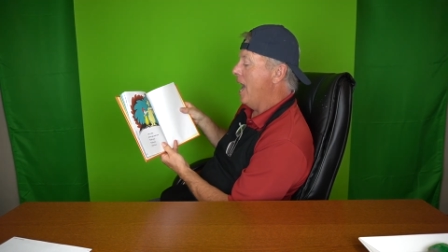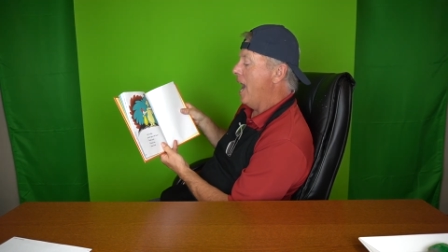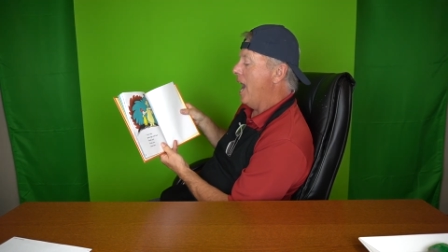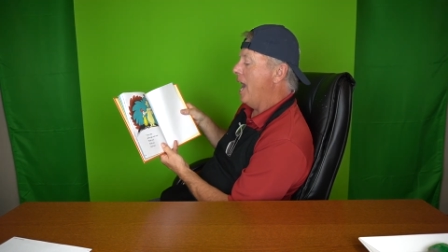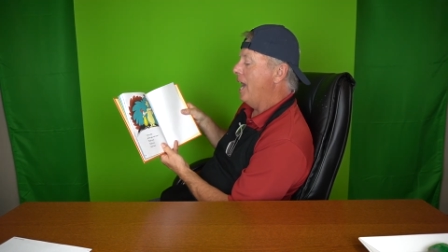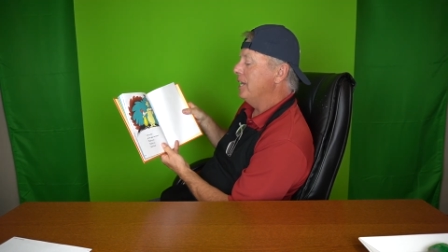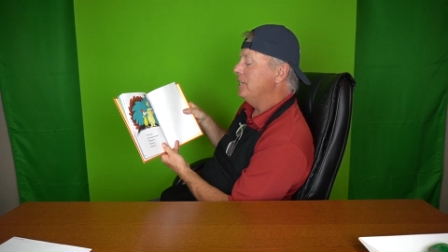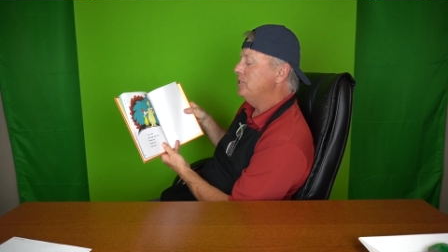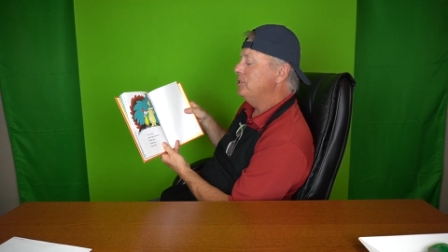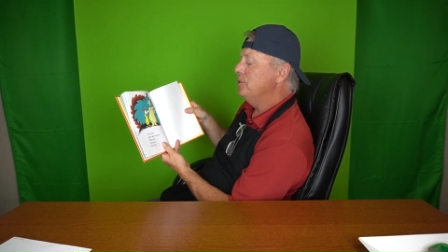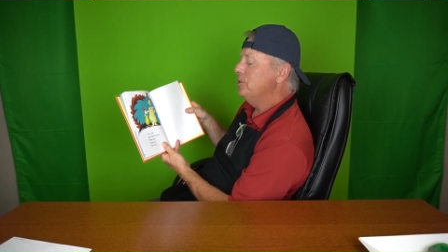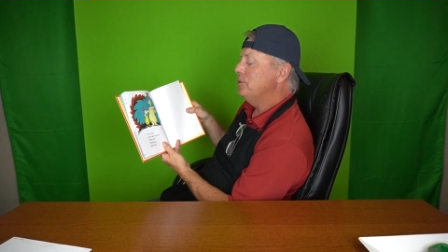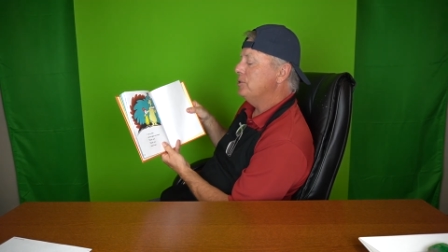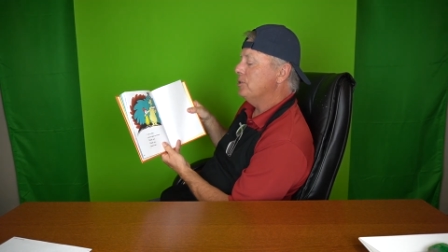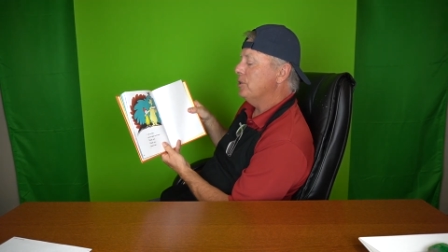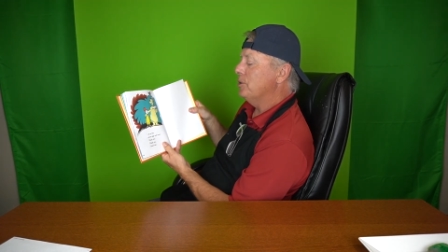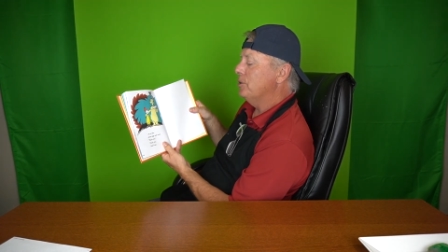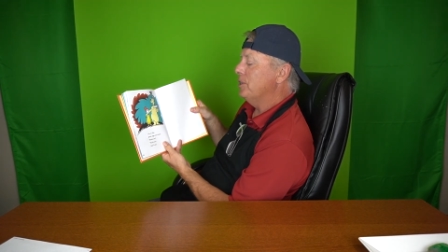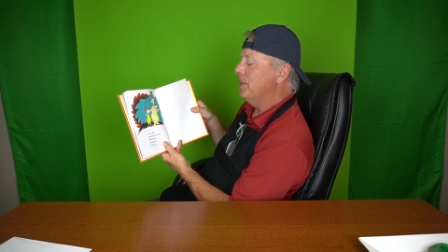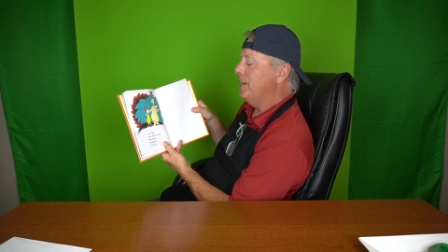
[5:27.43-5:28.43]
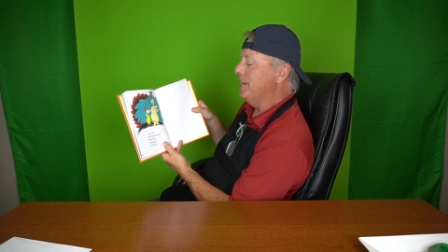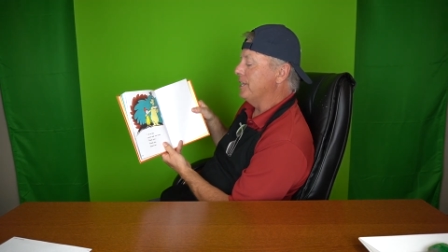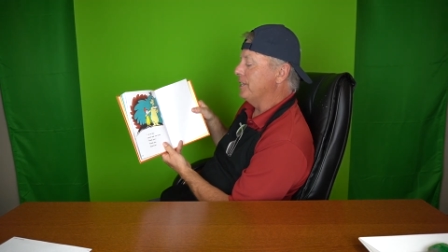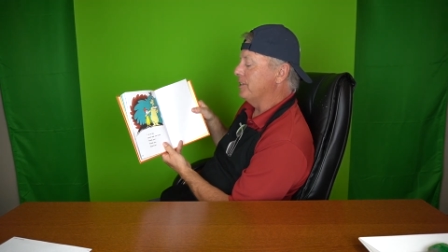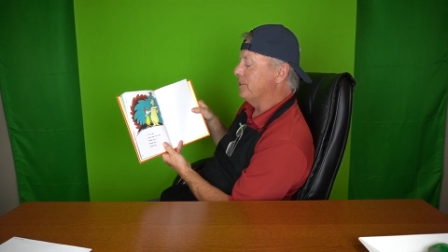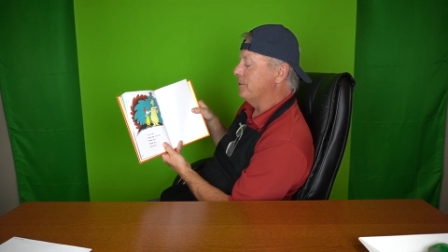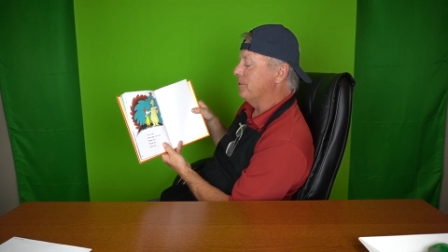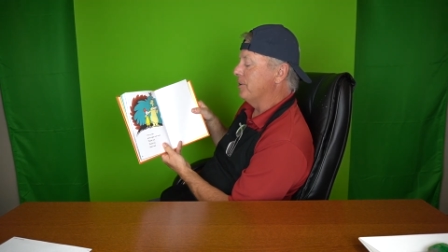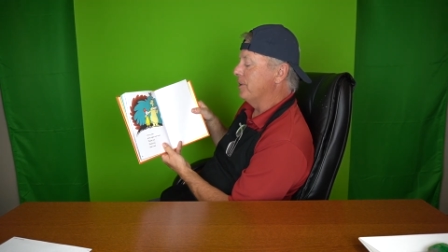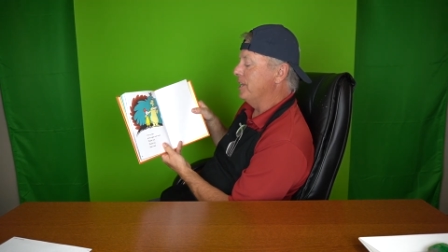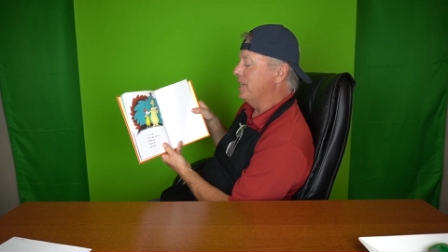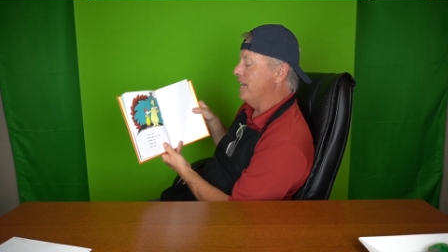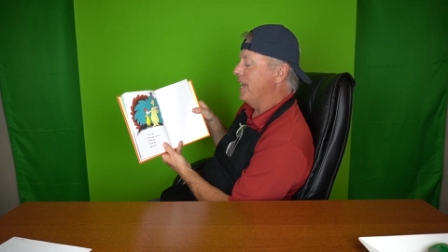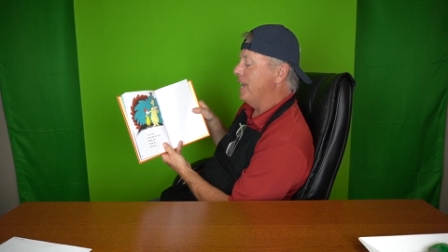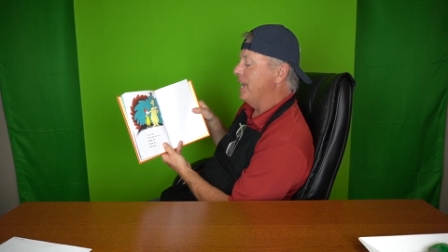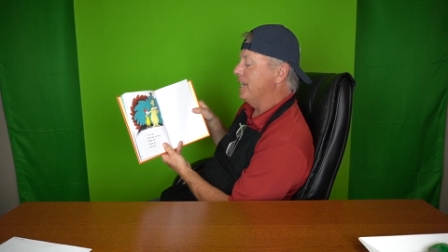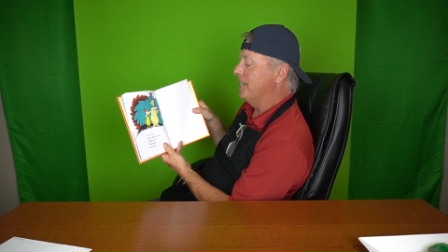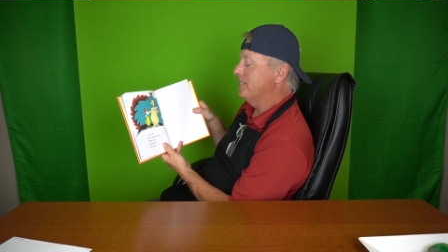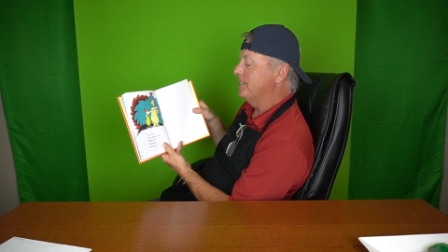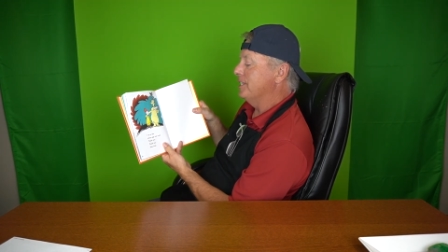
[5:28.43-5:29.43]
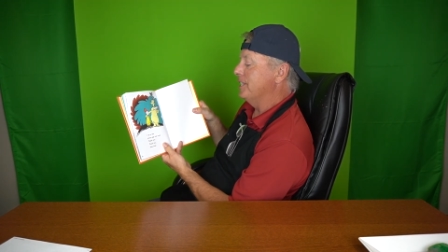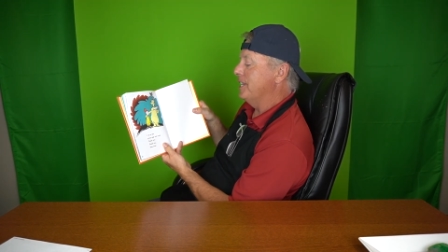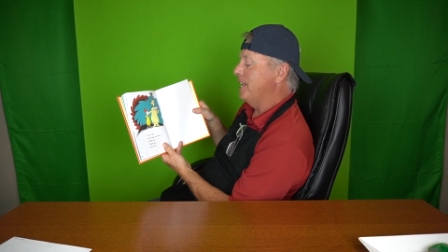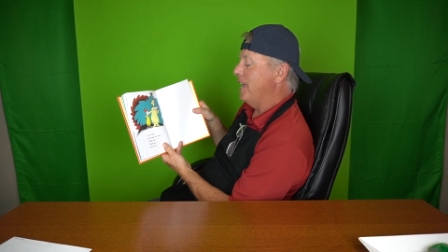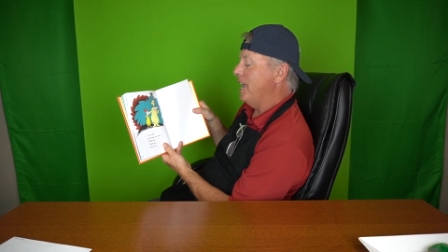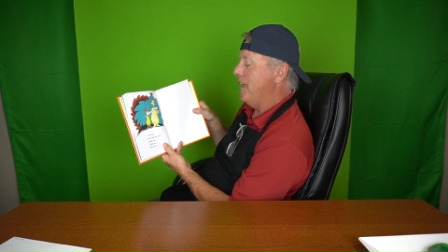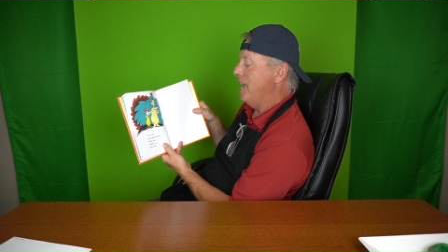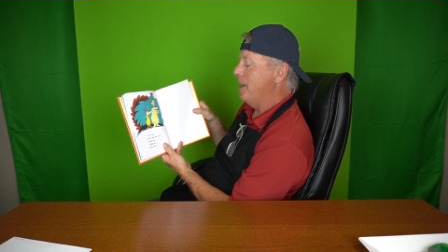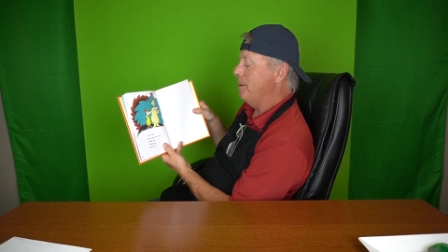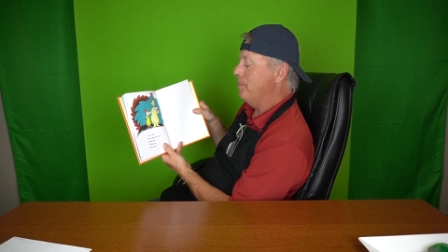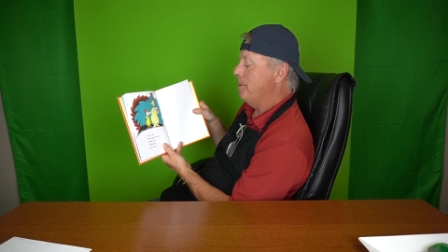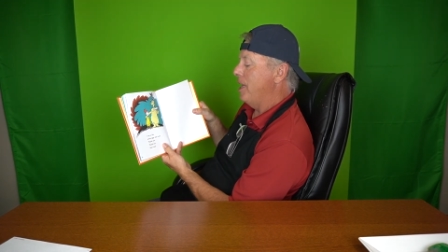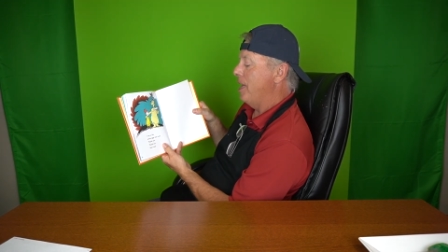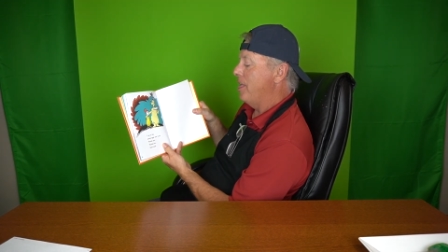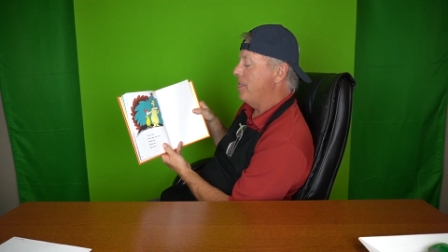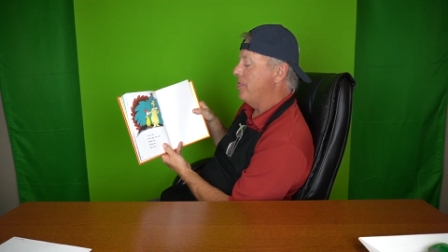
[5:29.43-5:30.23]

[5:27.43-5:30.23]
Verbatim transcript: I do so like green eggs and ham.